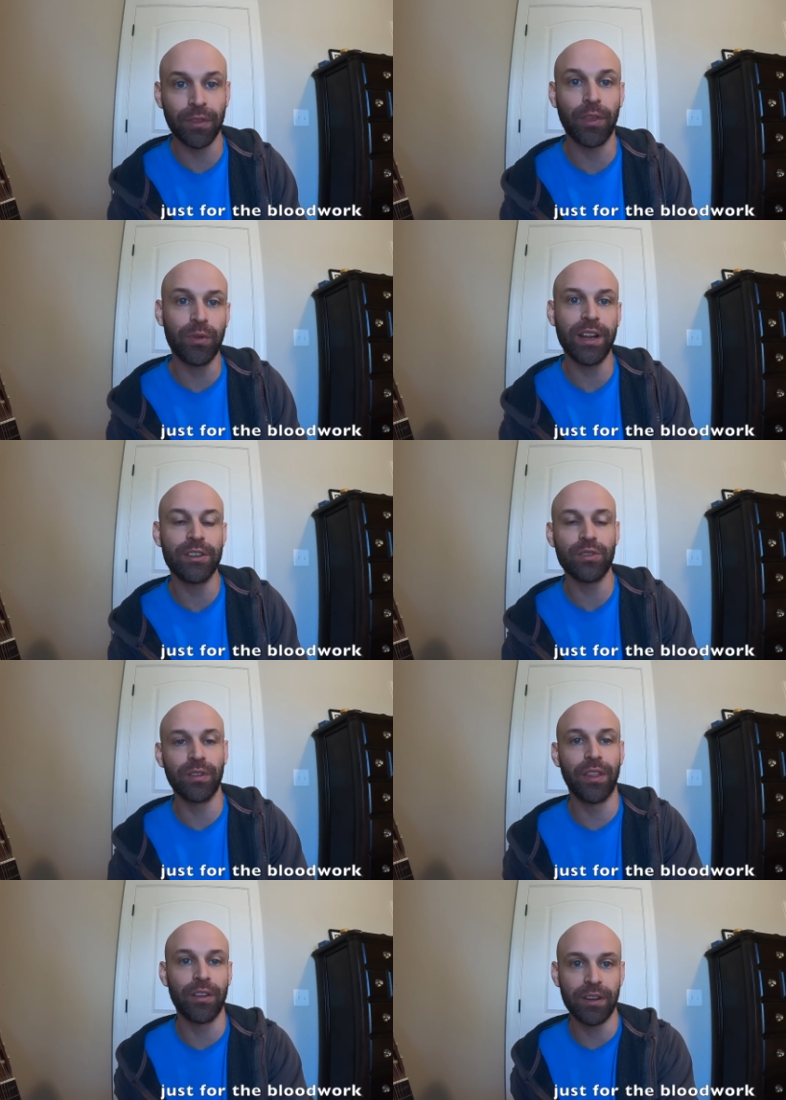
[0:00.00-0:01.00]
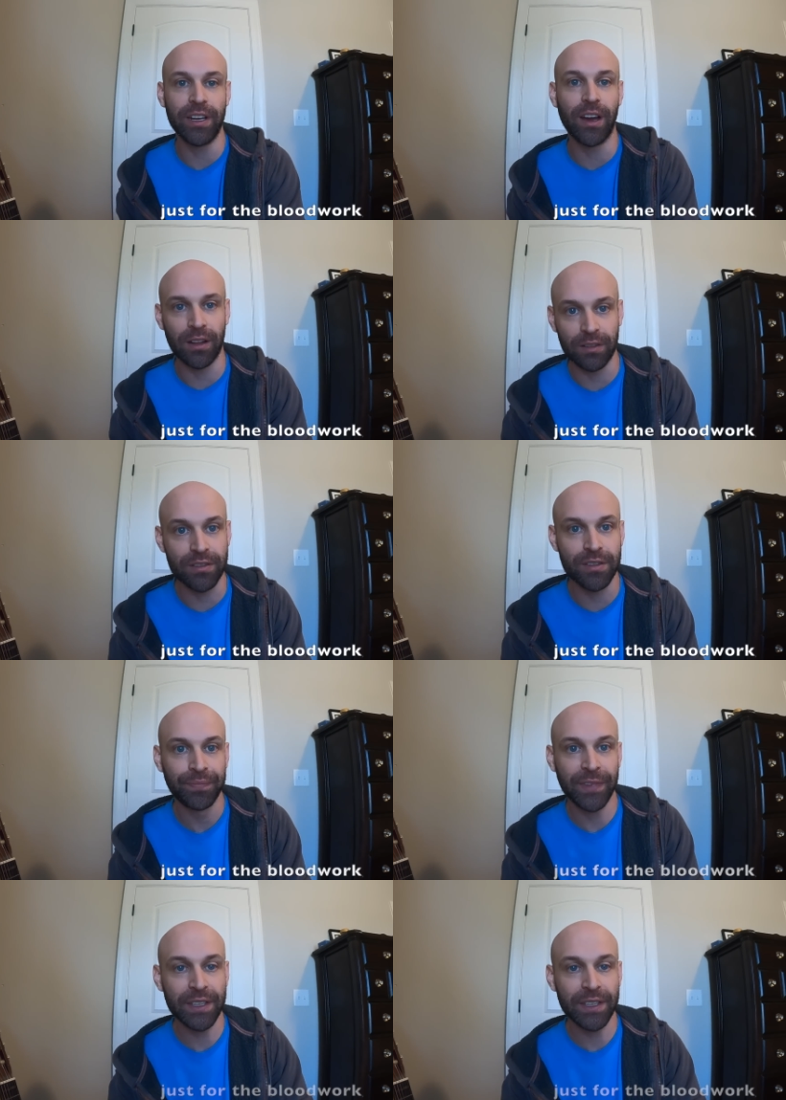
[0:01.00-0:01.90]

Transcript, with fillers: for $330.